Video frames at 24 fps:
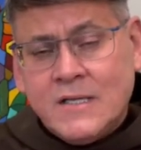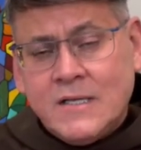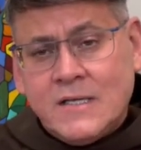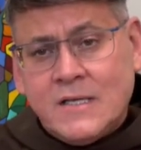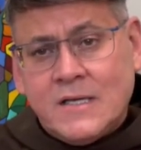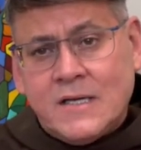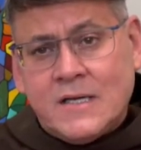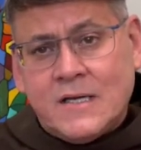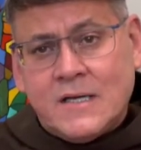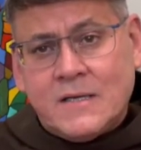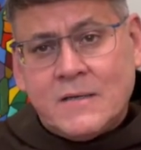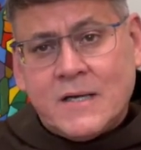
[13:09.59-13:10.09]

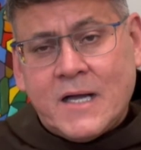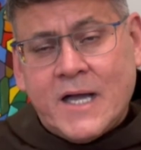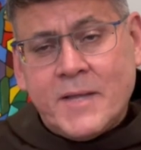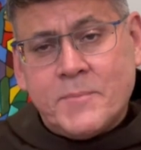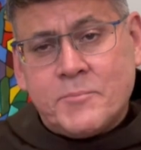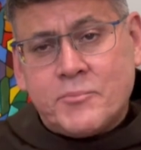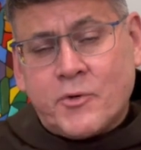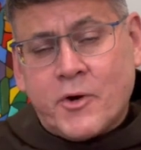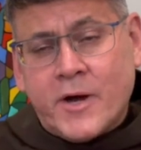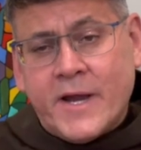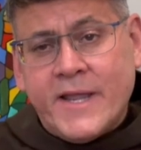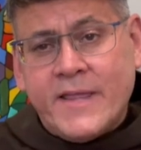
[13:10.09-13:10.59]
I
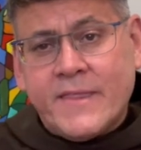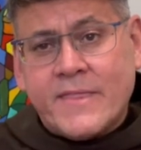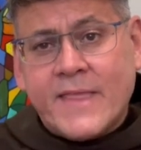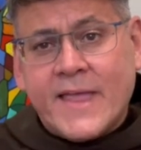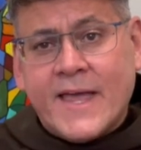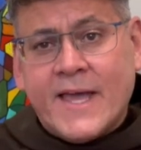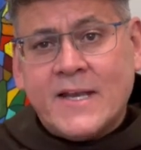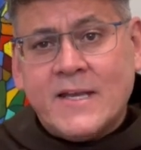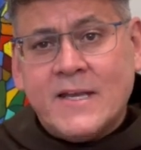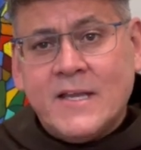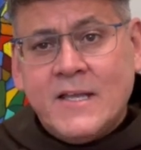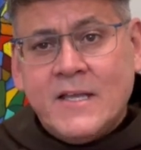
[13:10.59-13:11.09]
pray
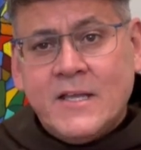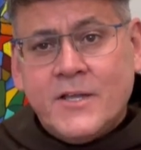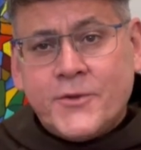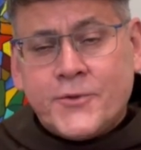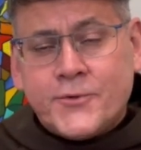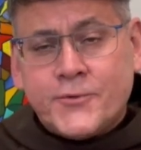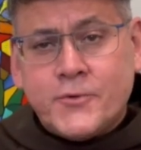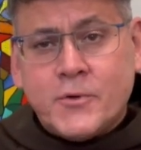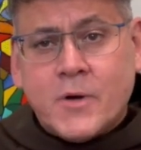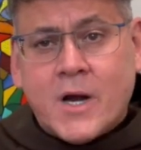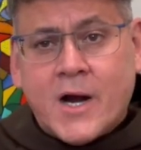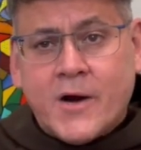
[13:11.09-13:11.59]
that
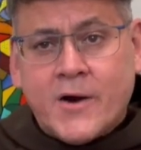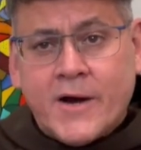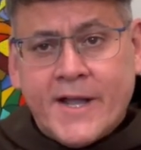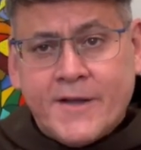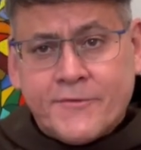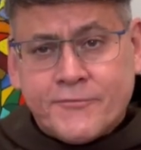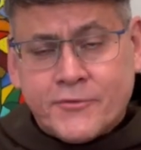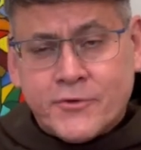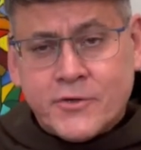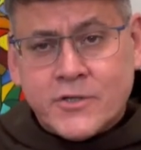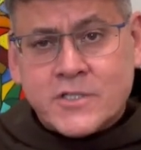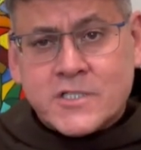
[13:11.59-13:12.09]
through our
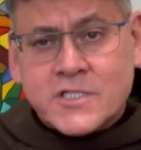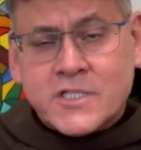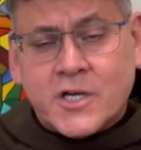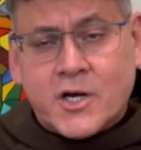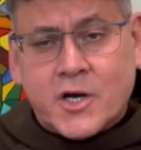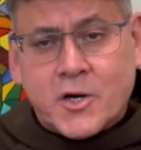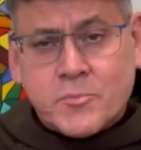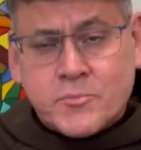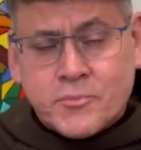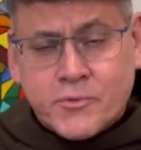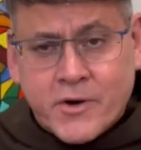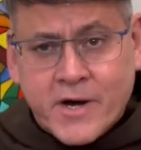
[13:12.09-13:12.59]
efforts and our
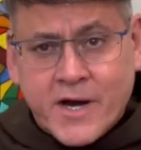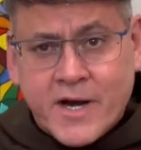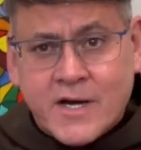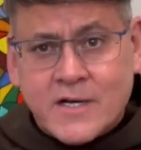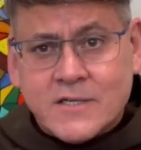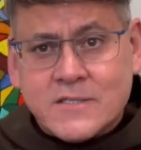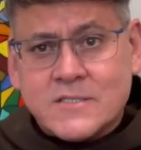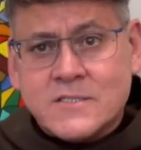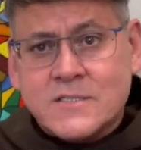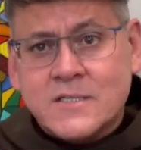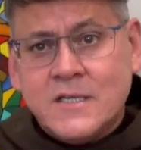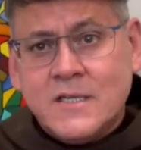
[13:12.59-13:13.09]

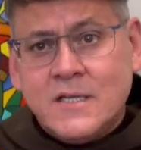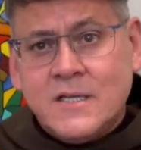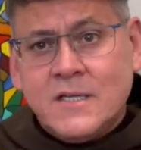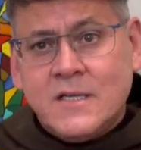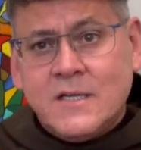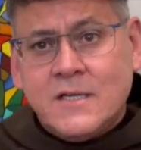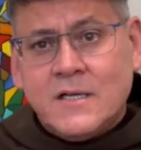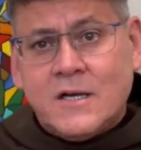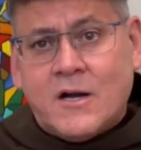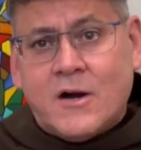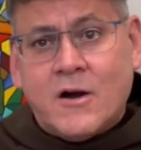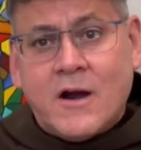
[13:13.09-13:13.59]
prayers,
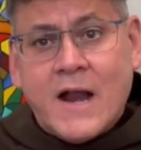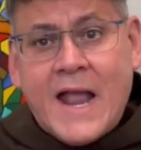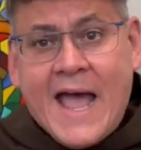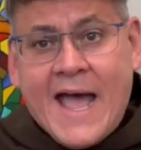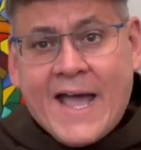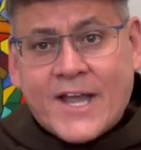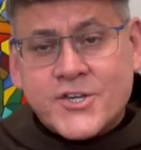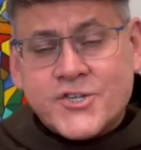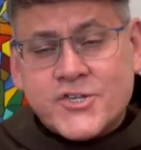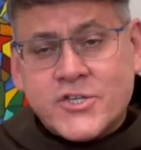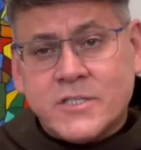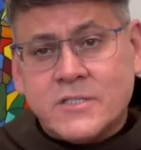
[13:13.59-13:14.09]
our
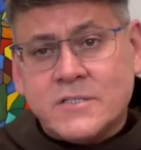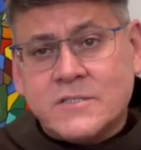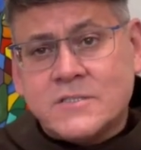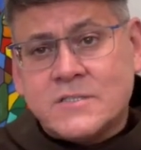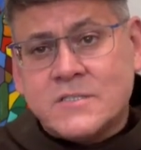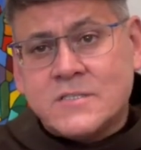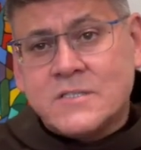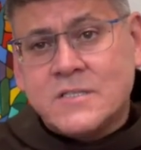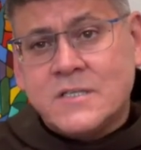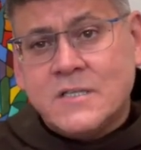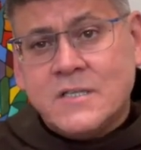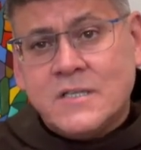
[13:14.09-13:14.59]

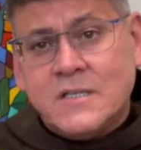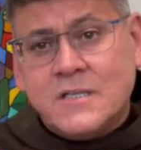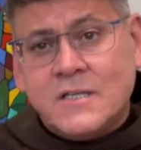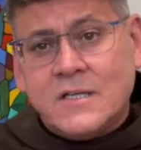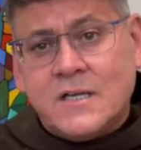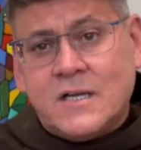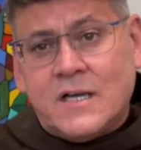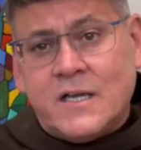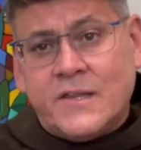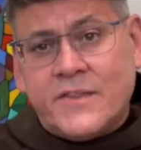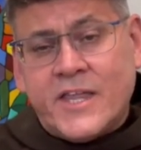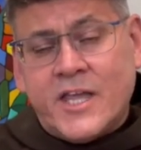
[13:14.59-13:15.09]
actions,
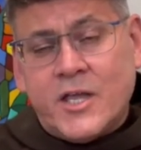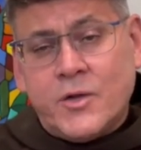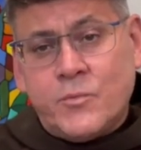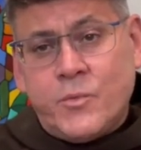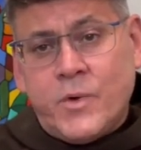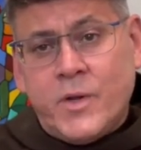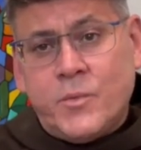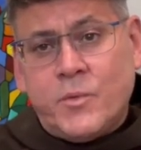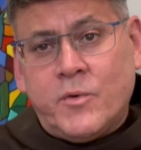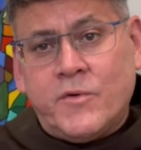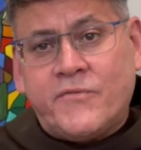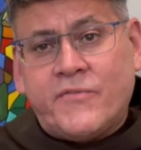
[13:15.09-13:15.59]
that we
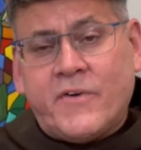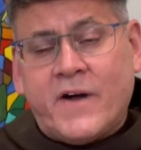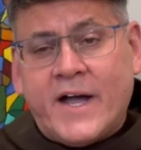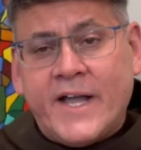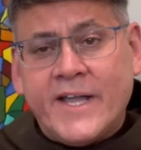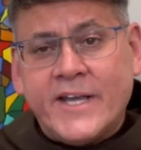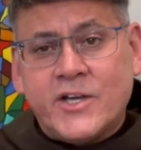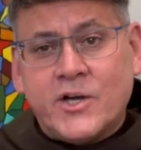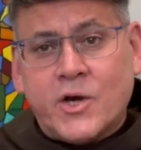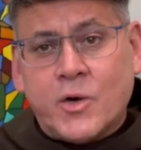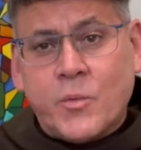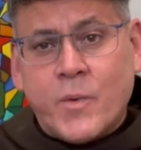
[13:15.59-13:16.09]
will
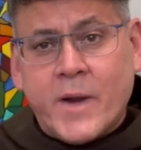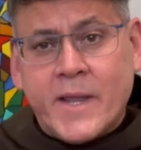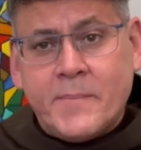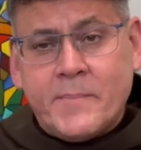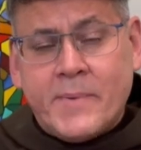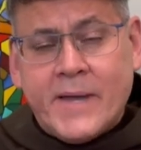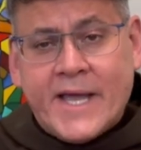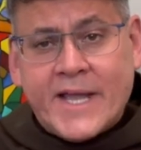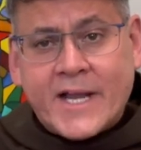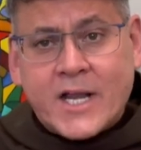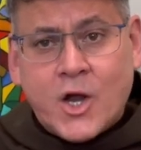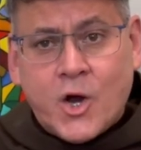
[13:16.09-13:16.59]
find our way
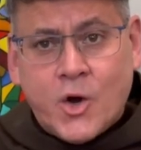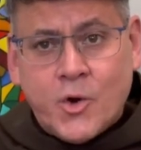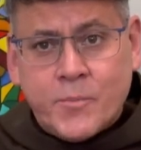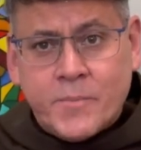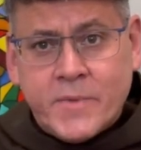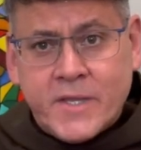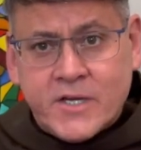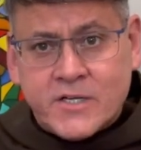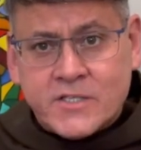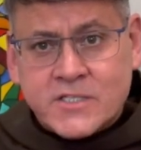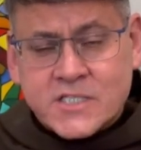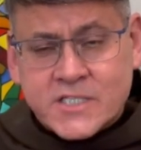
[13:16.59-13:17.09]
back home
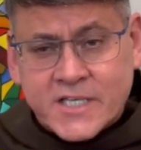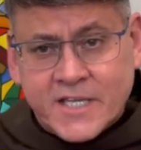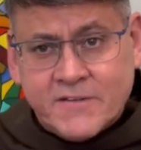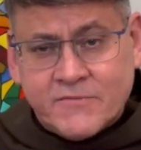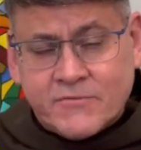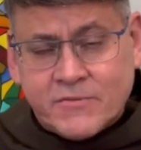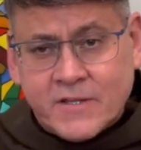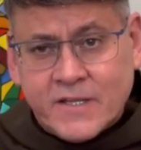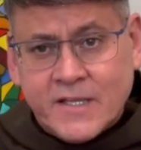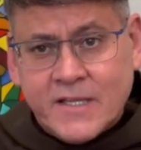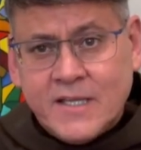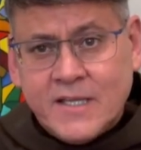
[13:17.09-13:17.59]
here
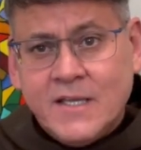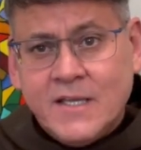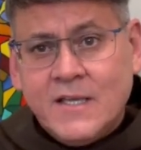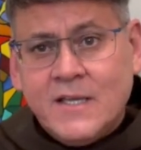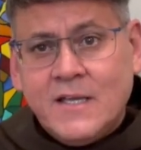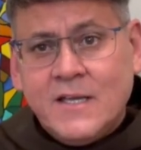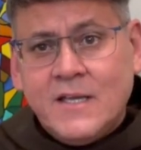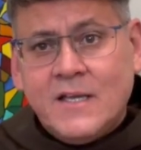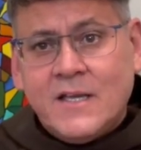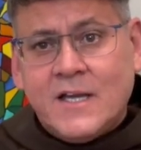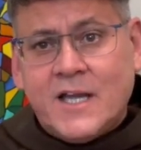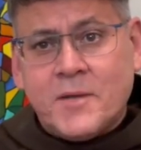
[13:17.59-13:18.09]
safely.
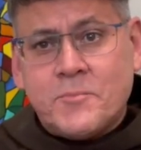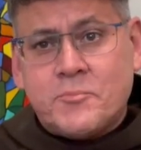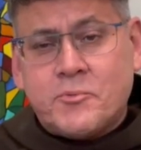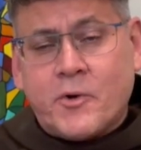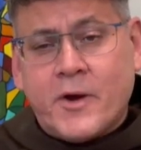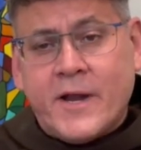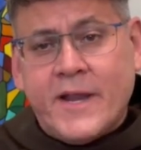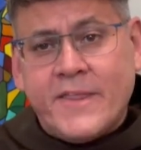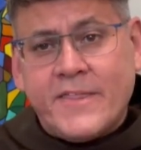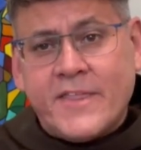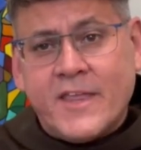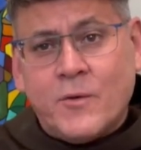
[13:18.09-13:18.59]
I
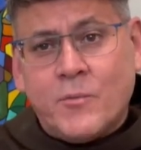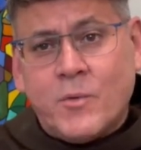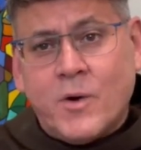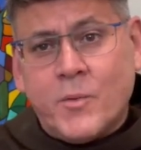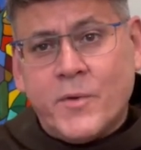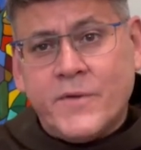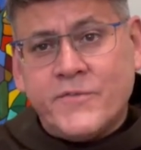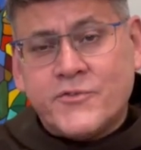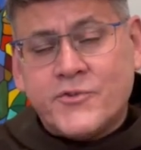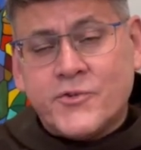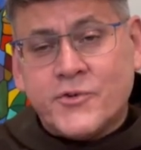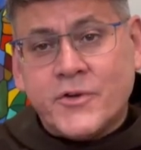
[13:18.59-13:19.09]
pray that what
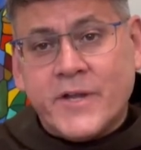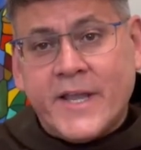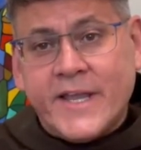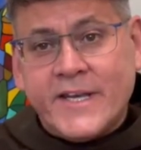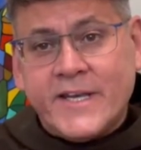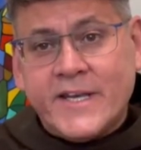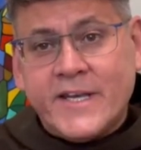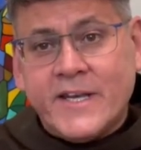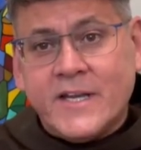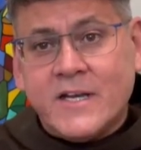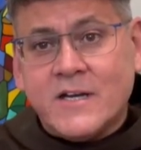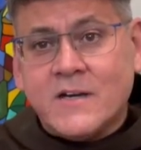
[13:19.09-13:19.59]
we've created
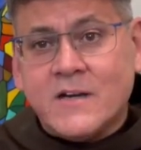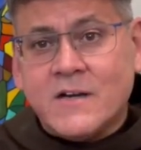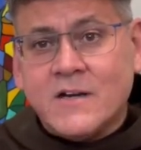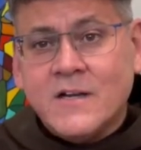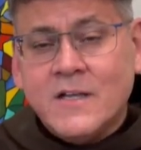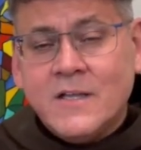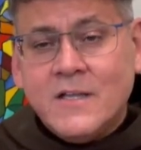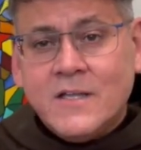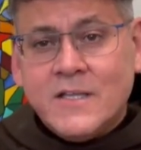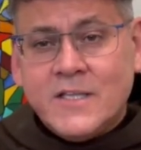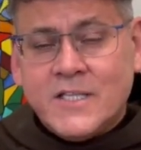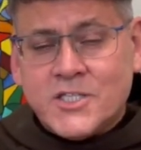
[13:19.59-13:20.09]
here
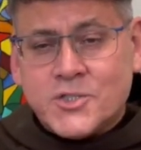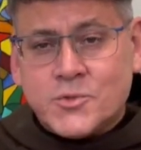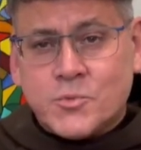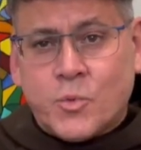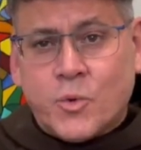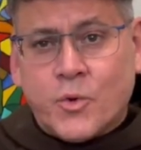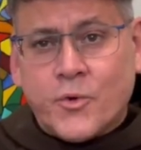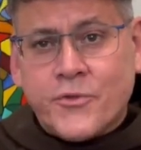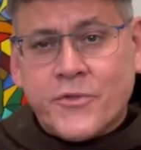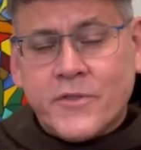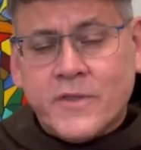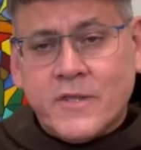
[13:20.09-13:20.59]
is
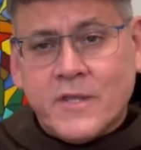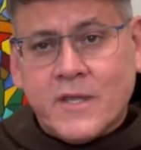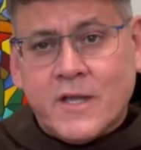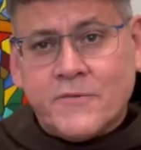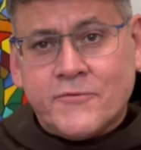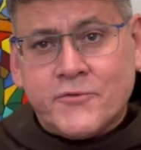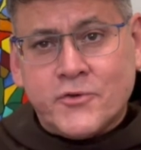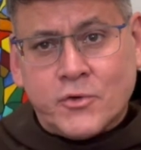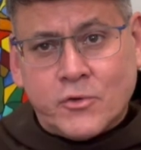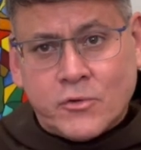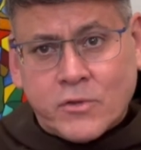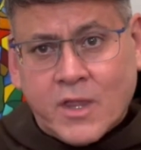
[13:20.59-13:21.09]
worthy of
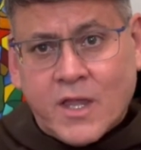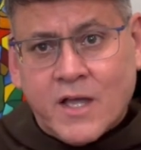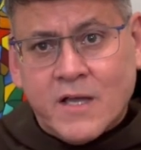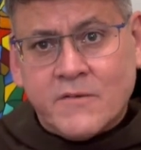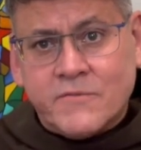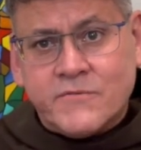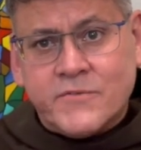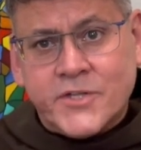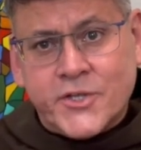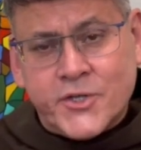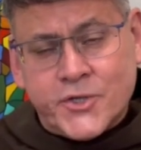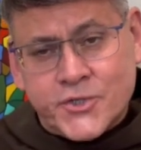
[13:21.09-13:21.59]
your love
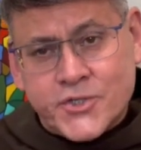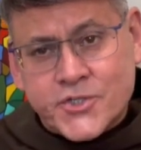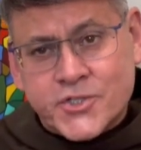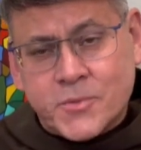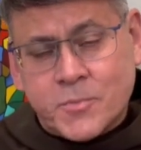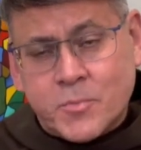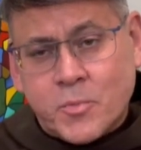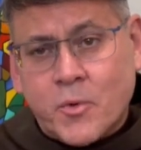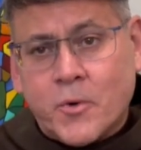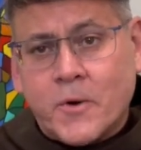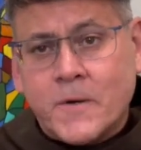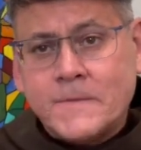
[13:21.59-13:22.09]
and your
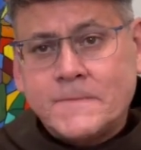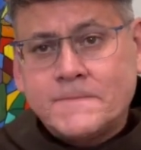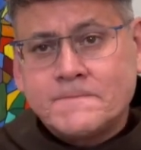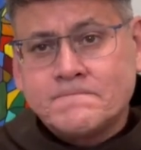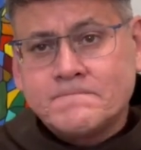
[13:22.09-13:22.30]
support.